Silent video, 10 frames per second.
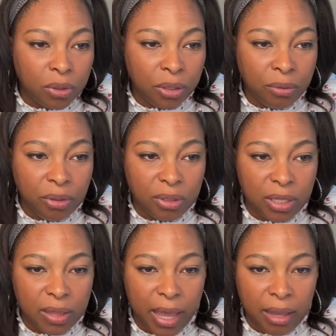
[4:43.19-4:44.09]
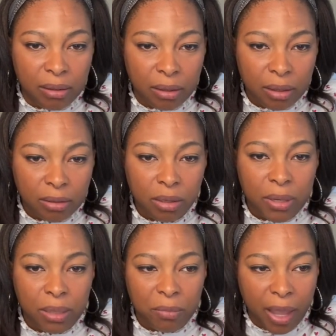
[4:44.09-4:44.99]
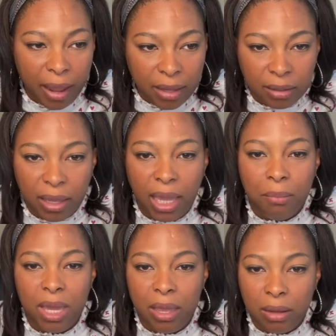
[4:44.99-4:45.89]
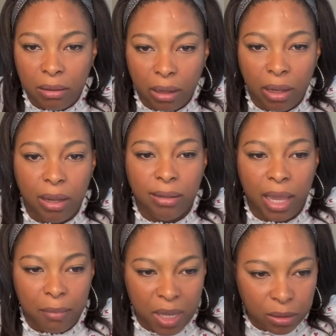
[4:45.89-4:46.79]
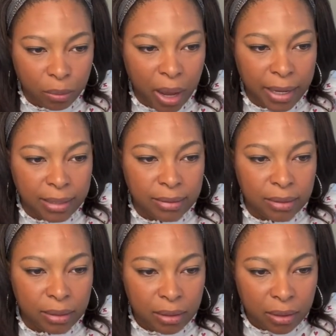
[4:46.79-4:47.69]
So you see that? So it came in twice.